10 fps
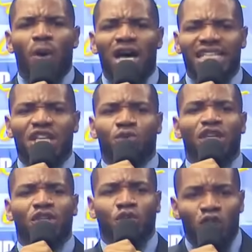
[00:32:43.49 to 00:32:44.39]
but it
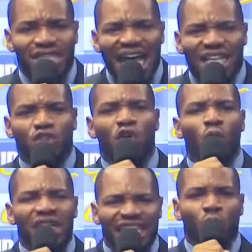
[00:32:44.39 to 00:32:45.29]
will do that to
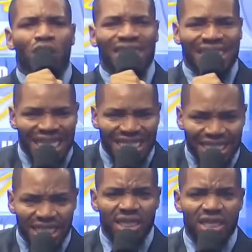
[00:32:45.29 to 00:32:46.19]
which it was
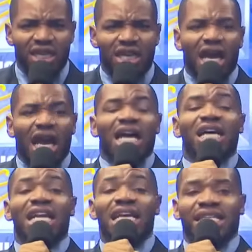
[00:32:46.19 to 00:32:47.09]
sent.
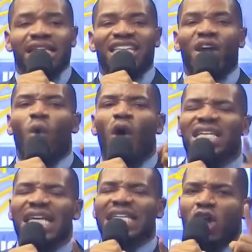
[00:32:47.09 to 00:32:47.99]
Listen, the
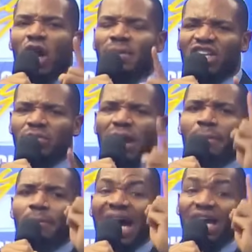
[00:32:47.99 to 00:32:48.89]
words that is coming out of
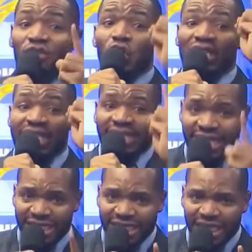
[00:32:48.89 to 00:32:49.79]
my mouth for you this
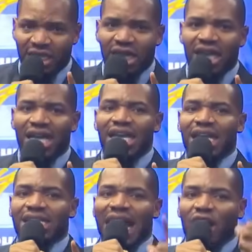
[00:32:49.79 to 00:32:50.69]
season
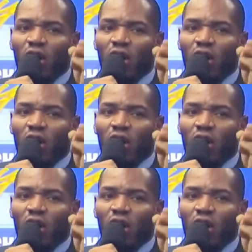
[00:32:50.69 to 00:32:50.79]
is